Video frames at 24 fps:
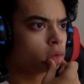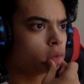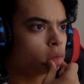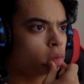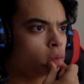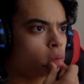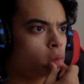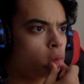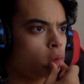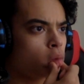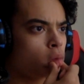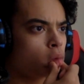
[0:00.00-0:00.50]

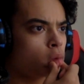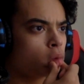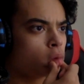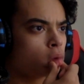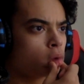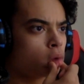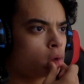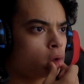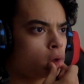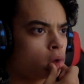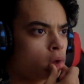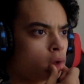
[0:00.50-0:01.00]

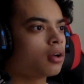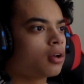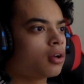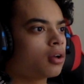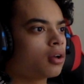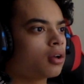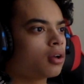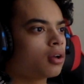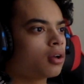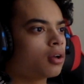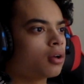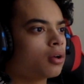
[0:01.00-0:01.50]
Ooh,
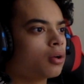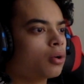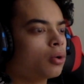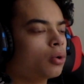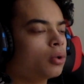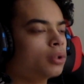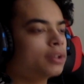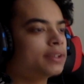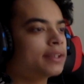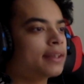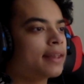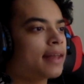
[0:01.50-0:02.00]
who
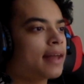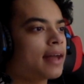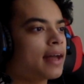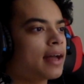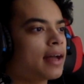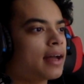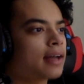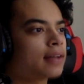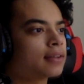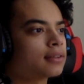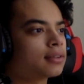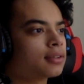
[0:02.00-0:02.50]
is
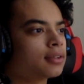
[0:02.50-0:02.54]
that?